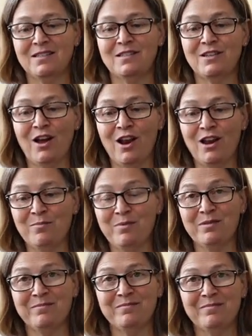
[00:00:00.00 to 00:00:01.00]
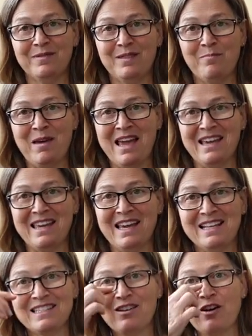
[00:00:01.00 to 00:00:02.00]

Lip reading: dollop the pancakes